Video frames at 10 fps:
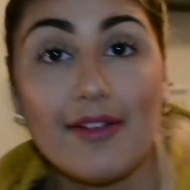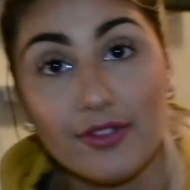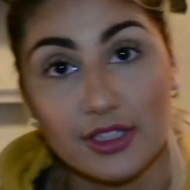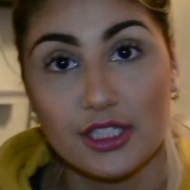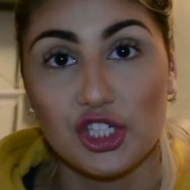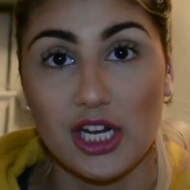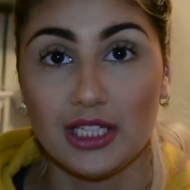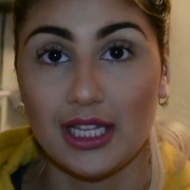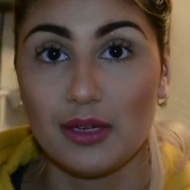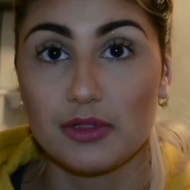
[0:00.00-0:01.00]
Von D Shade
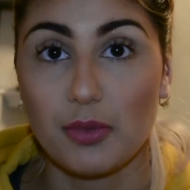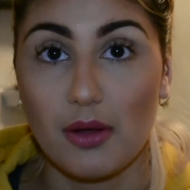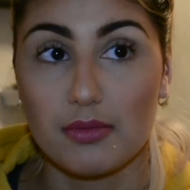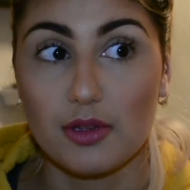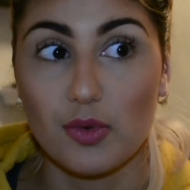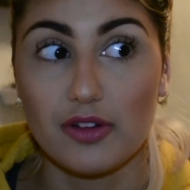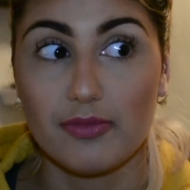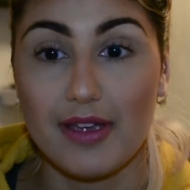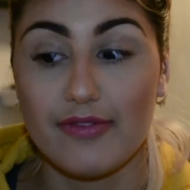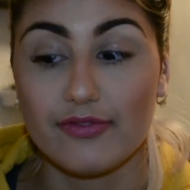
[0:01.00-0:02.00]
and Light was probably one of
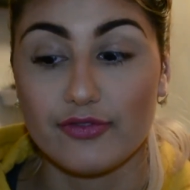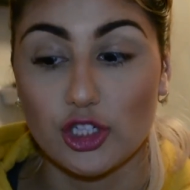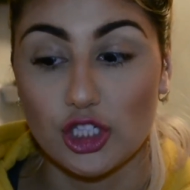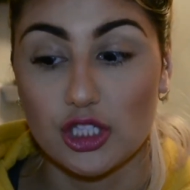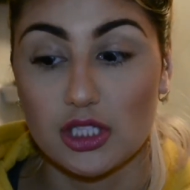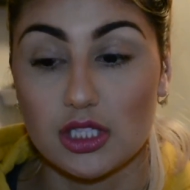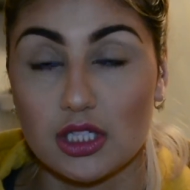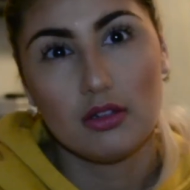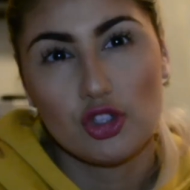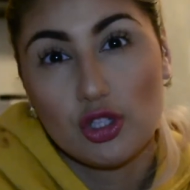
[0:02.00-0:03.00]
my
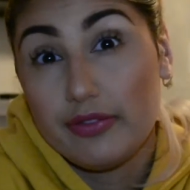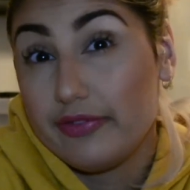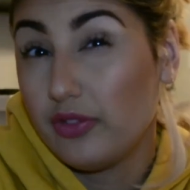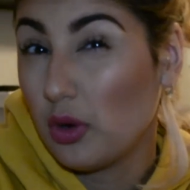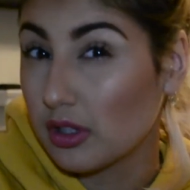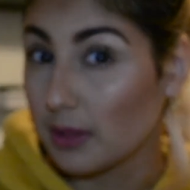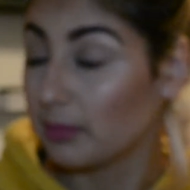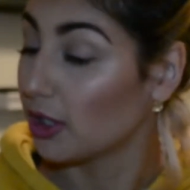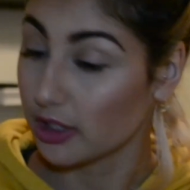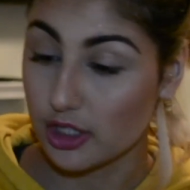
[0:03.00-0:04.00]
first Sephora
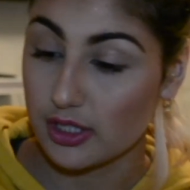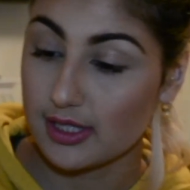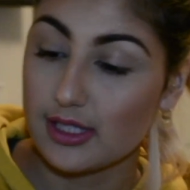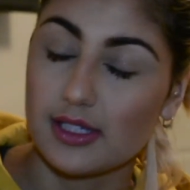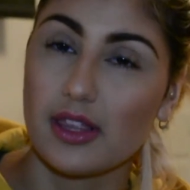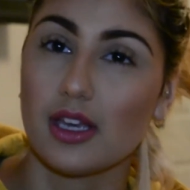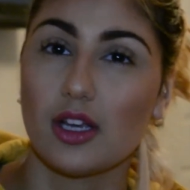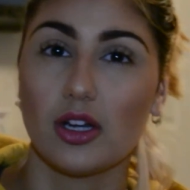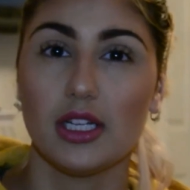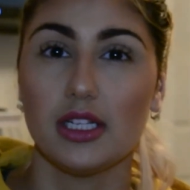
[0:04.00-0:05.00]
purchases. I think I
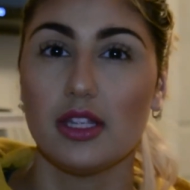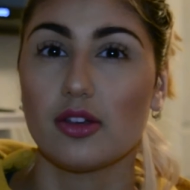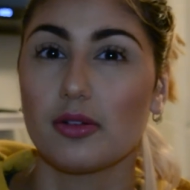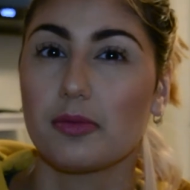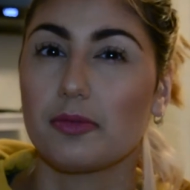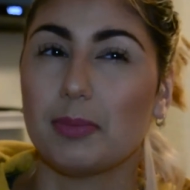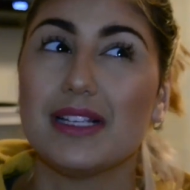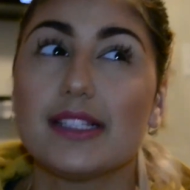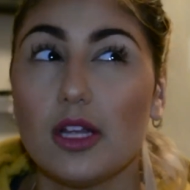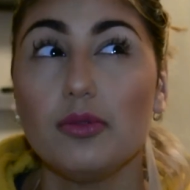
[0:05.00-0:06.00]
got it either for
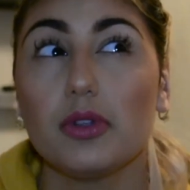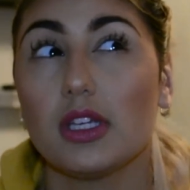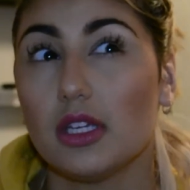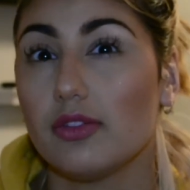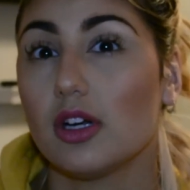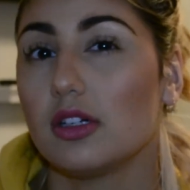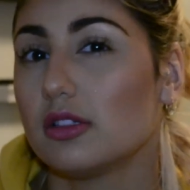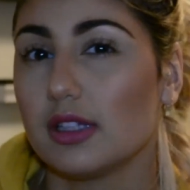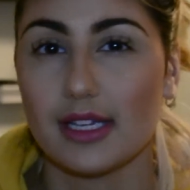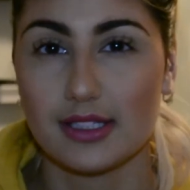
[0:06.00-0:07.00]
myself with a gift card
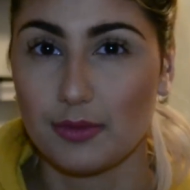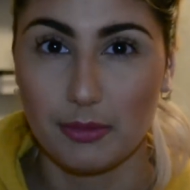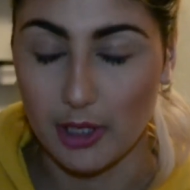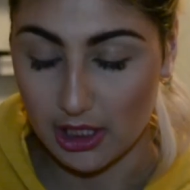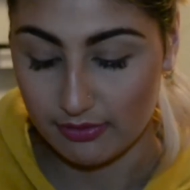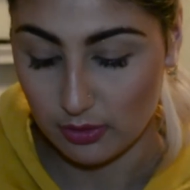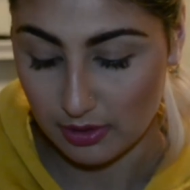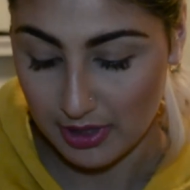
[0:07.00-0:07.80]
or like someone bought it for me.